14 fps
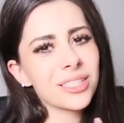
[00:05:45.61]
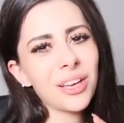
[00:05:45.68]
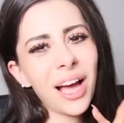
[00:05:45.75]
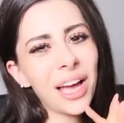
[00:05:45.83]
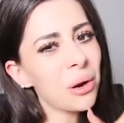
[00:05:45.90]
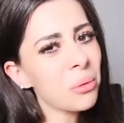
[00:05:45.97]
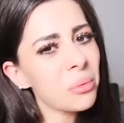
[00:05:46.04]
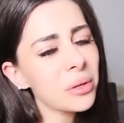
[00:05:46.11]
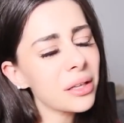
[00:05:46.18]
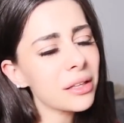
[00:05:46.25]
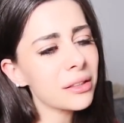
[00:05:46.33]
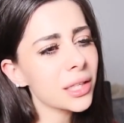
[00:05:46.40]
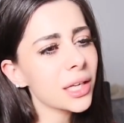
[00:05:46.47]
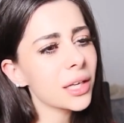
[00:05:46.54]
So I don't
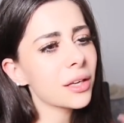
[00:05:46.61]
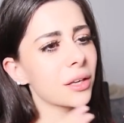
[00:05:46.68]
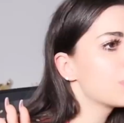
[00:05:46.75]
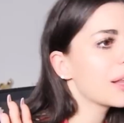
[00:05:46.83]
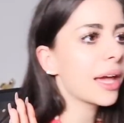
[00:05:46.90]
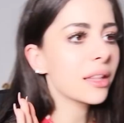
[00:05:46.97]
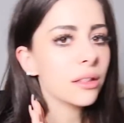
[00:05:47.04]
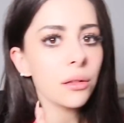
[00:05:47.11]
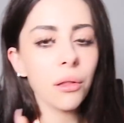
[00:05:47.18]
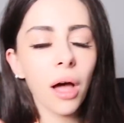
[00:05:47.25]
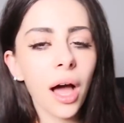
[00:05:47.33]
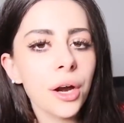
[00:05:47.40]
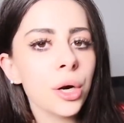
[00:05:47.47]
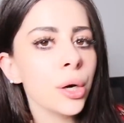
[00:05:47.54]
really think playing the
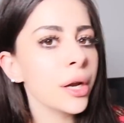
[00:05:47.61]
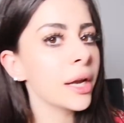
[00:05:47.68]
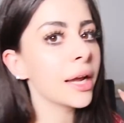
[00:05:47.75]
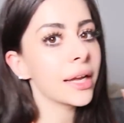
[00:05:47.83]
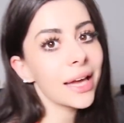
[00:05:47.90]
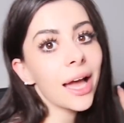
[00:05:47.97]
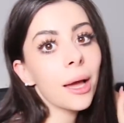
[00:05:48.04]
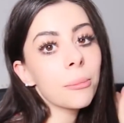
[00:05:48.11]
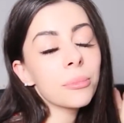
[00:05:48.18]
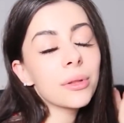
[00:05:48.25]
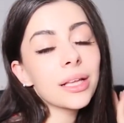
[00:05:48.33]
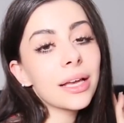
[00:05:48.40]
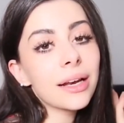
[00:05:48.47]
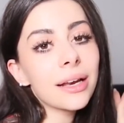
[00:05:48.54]
lottery and
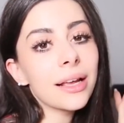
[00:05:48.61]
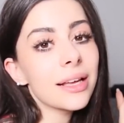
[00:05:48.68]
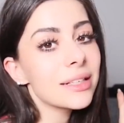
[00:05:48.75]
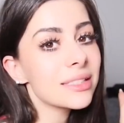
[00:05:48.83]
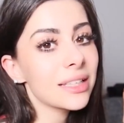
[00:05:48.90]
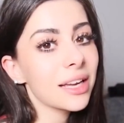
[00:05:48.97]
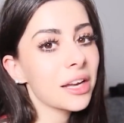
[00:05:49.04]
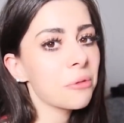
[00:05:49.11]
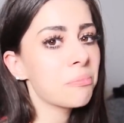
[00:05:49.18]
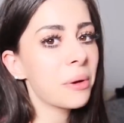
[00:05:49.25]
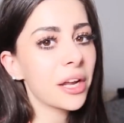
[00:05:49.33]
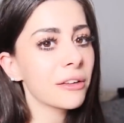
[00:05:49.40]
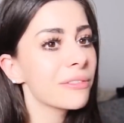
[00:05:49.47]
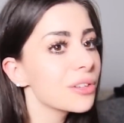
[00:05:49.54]
gambling is like a
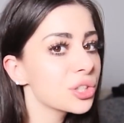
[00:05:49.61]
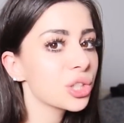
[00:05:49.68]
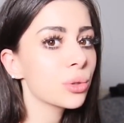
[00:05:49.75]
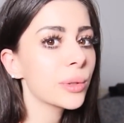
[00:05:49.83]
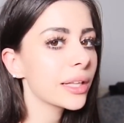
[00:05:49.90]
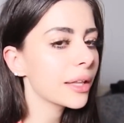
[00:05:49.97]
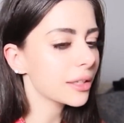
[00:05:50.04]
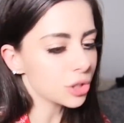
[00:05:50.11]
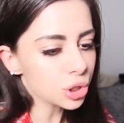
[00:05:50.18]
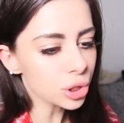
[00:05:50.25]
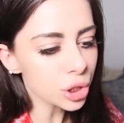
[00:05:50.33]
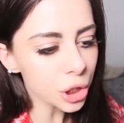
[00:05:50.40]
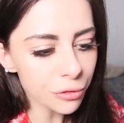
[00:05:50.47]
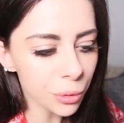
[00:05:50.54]
beneficial way. Like
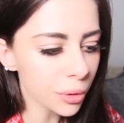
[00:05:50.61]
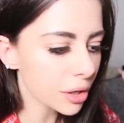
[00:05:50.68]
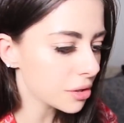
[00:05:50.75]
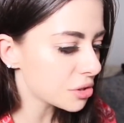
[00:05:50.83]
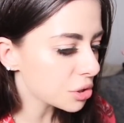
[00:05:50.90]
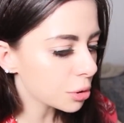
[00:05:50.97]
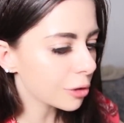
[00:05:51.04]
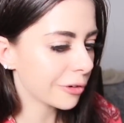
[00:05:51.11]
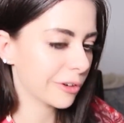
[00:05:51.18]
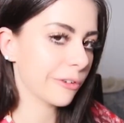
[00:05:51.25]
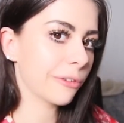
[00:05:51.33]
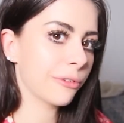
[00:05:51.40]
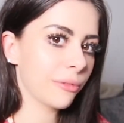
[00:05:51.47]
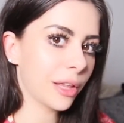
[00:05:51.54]
sure, if you want to do it
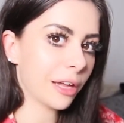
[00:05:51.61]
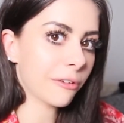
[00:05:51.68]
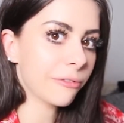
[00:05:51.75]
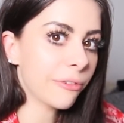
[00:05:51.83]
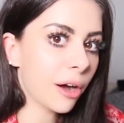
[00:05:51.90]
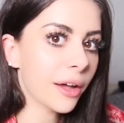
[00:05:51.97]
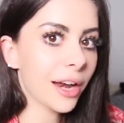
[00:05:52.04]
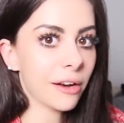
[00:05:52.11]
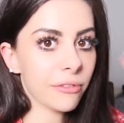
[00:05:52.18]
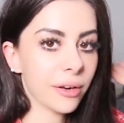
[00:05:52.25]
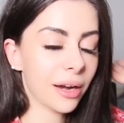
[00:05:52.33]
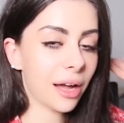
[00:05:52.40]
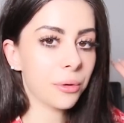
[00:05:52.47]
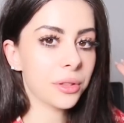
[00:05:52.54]
for like fun
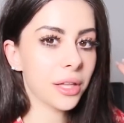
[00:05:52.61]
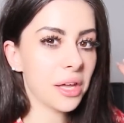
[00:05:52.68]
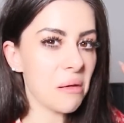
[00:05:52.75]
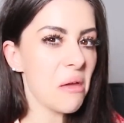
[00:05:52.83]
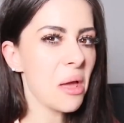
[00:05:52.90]
every now and then,